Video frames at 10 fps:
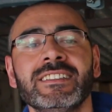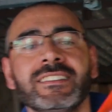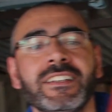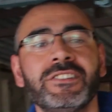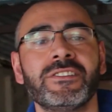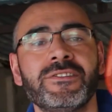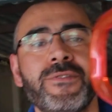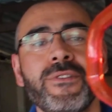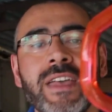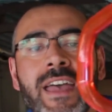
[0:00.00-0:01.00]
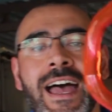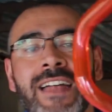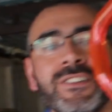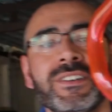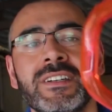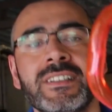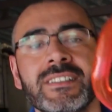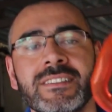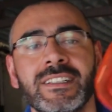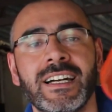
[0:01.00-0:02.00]
Right? This is freehand,
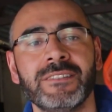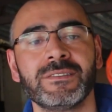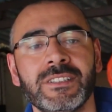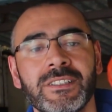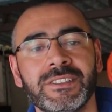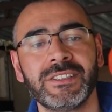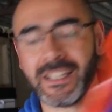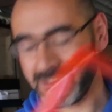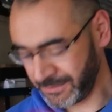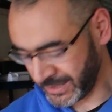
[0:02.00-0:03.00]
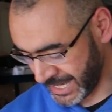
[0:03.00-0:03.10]
right? So I started with